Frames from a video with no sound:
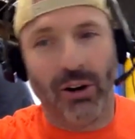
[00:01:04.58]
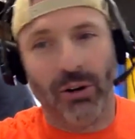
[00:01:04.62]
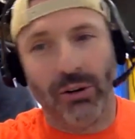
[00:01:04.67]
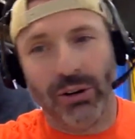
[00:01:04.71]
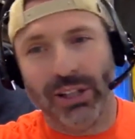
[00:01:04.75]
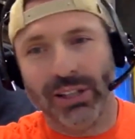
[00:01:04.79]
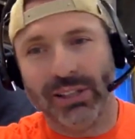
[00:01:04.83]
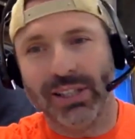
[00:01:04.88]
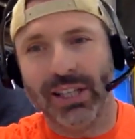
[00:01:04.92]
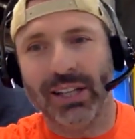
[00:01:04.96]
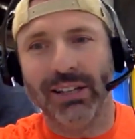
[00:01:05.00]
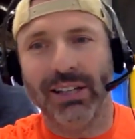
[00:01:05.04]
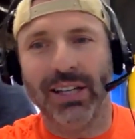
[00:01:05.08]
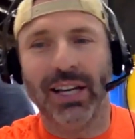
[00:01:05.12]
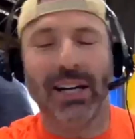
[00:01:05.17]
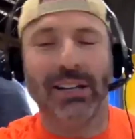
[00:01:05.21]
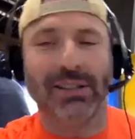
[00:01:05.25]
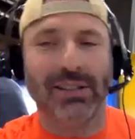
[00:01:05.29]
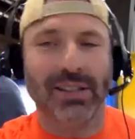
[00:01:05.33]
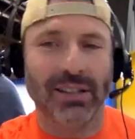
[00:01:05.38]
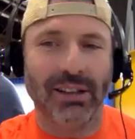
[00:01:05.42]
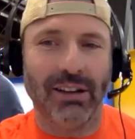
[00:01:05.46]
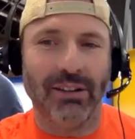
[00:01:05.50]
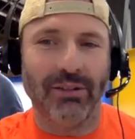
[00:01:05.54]
he said yes,
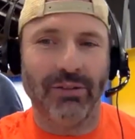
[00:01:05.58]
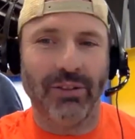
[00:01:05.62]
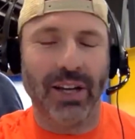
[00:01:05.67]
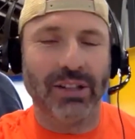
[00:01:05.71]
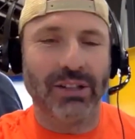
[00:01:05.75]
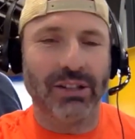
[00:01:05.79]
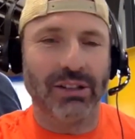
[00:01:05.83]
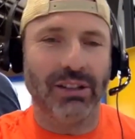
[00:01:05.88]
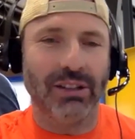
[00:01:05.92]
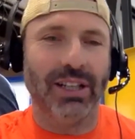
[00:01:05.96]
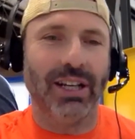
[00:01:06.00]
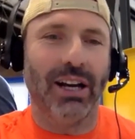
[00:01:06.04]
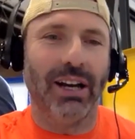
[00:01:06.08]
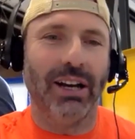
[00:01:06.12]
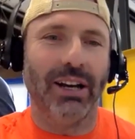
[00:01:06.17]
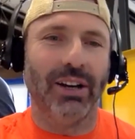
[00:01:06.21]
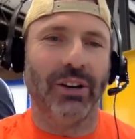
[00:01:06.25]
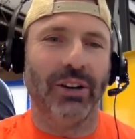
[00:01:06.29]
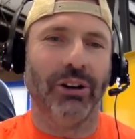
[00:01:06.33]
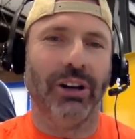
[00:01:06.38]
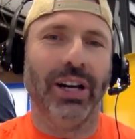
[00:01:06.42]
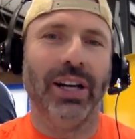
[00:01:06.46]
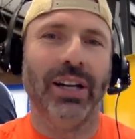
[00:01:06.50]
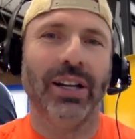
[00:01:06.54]
and then eventually I
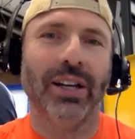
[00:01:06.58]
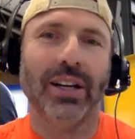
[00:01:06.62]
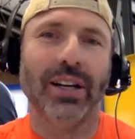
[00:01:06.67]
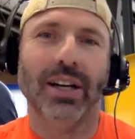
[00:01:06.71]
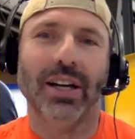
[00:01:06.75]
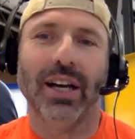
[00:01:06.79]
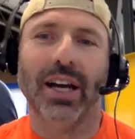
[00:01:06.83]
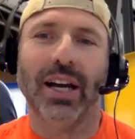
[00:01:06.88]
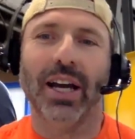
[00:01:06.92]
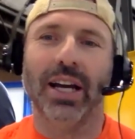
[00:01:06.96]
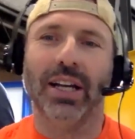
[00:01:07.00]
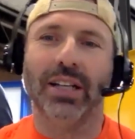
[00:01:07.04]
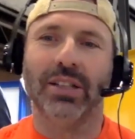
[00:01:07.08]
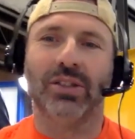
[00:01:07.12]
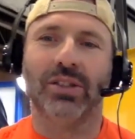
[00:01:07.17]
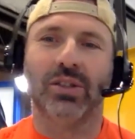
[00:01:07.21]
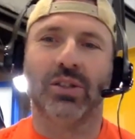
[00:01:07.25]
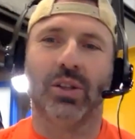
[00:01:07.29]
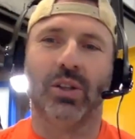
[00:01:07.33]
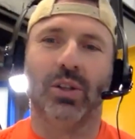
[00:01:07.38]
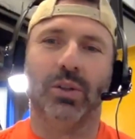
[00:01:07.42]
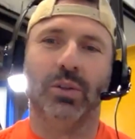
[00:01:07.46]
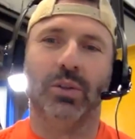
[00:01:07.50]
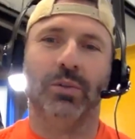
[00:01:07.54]
agreed. And
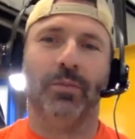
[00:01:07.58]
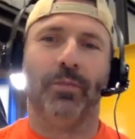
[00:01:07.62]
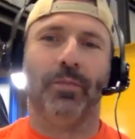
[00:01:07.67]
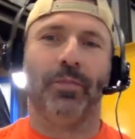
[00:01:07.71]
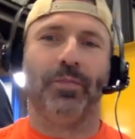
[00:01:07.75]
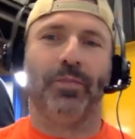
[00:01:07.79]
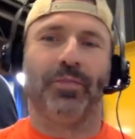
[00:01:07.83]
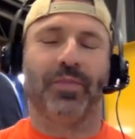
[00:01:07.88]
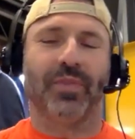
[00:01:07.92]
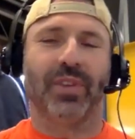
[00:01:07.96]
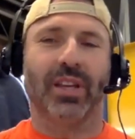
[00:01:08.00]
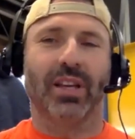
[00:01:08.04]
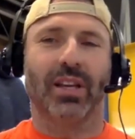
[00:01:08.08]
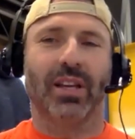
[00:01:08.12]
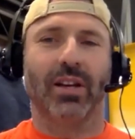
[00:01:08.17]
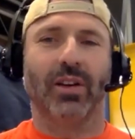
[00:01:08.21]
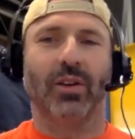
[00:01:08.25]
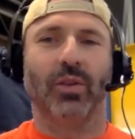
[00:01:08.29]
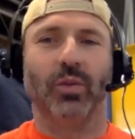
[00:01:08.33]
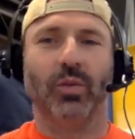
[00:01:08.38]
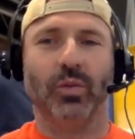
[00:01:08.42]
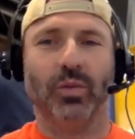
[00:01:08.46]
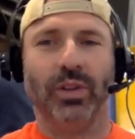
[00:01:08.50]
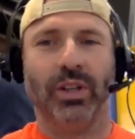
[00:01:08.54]
so,
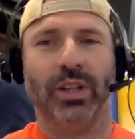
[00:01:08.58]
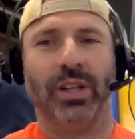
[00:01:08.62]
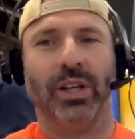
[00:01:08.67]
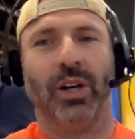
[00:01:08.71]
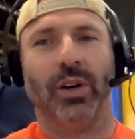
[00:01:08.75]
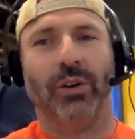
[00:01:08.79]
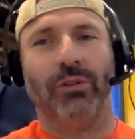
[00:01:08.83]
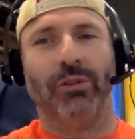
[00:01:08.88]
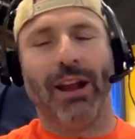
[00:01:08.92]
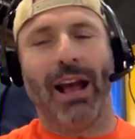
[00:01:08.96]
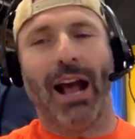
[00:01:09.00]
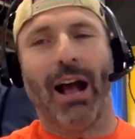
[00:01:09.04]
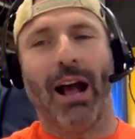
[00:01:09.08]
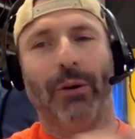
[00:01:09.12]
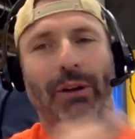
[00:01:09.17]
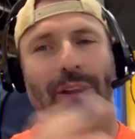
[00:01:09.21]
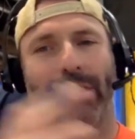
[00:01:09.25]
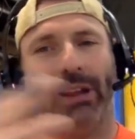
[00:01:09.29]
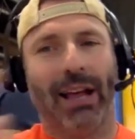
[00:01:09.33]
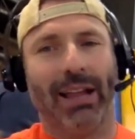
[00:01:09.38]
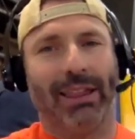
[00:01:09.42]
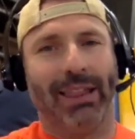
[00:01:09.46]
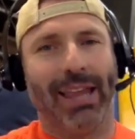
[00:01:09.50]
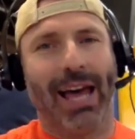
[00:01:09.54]
now
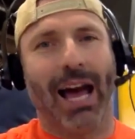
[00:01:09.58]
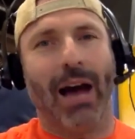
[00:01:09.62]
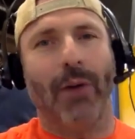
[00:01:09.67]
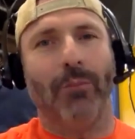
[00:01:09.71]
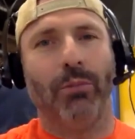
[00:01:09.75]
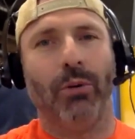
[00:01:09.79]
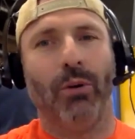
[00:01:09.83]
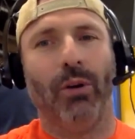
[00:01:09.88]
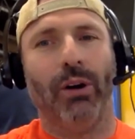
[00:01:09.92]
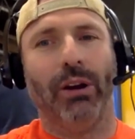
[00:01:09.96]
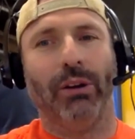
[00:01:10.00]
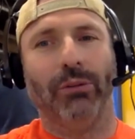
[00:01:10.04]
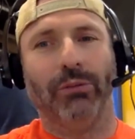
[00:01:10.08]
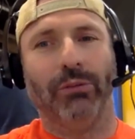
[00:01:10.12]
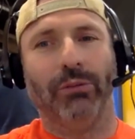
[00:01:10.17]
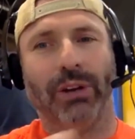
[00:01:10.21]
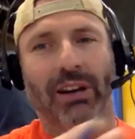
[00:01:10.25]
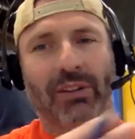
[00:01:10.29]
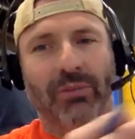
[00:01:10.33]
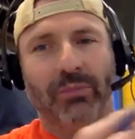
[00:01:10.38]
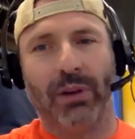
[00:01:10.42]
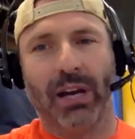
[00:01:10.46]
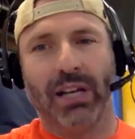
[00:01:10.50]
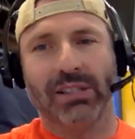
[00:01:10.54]
at that point we
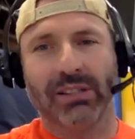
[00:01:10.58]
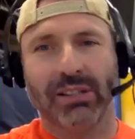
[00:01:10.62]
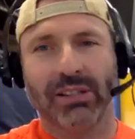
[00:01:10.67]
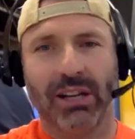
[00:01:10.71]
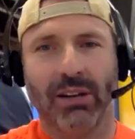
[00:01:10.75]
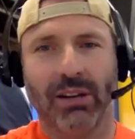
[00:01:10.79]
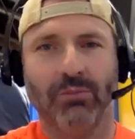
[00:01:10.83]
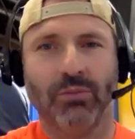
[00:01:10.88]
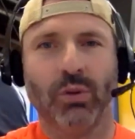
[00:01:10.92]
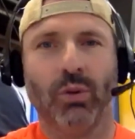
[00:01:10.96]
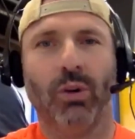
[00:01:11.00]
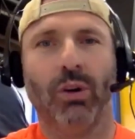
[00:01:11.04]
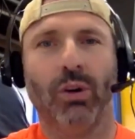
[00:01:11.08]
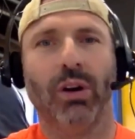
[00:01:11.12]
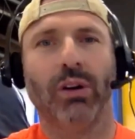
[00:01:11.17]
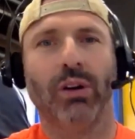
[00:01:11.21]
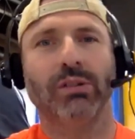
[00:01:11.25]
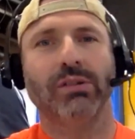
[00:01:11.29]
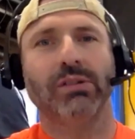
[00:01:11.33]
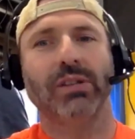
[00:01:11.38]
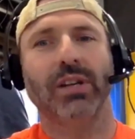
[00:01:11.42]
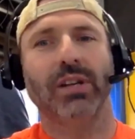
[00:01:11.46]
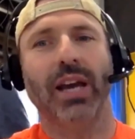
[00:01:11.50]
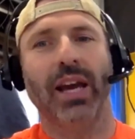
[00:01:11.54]
have Best Damn
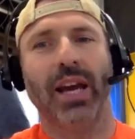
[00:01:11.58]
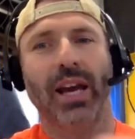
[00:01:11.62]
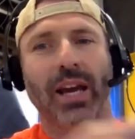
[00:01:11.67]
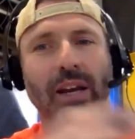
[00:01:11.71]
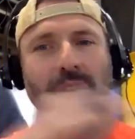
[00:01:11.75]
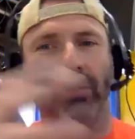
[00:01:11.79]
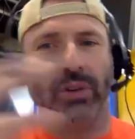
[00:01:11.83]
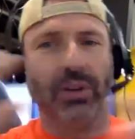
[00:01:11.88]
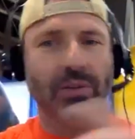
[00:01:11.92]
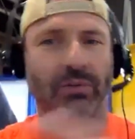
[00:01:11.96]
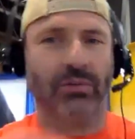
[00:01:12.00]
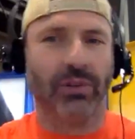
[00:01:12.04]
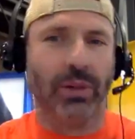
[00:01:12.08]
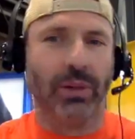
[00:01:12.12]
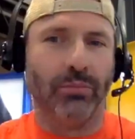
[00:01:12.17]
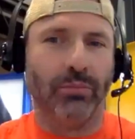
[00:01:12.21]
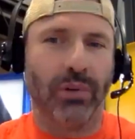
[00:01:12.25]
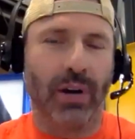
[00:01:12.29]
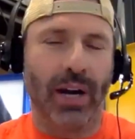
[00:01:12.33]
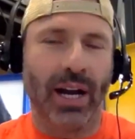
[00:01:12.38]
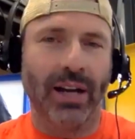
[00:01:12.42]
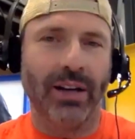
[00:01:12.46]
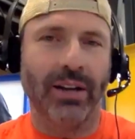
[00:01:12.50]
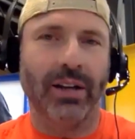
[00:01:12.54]
Doors, and we've
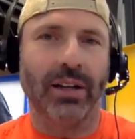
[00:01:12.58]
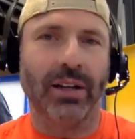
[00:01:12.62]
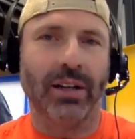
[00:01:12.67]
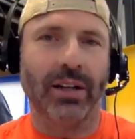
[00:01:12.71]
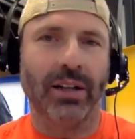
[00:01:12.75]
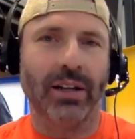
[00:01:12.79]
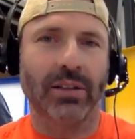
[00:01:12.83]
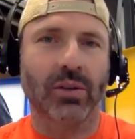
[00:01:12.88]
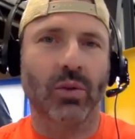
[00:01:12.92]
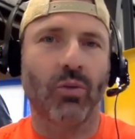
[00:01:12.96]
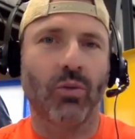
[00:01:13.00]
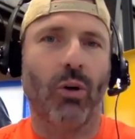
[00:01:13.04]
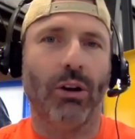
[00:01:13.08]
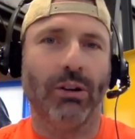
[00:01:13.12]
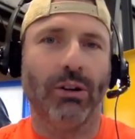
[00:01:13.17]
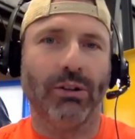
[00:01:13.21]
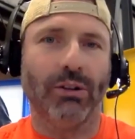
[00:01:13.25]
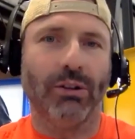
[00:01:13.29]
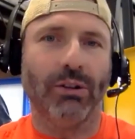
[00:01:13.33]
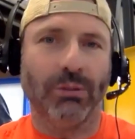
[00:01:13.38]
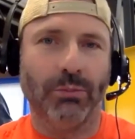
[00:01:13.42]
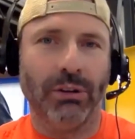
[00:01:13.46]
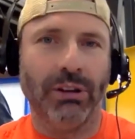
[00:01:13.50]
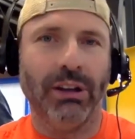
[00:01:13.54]
rebranded as
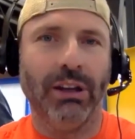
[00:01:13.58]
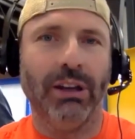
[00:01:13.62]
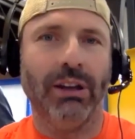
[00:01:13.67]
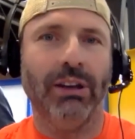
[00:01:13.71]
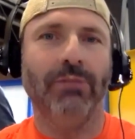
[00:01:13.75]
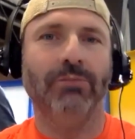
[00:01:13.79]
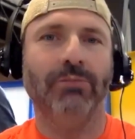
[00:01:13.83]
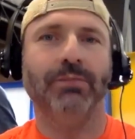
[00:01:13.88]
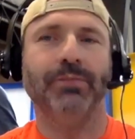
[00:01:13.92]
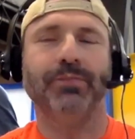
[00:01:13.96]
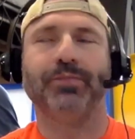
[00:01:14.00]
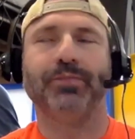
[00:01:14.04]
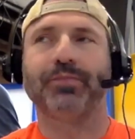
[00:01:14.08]
Quantum Lean,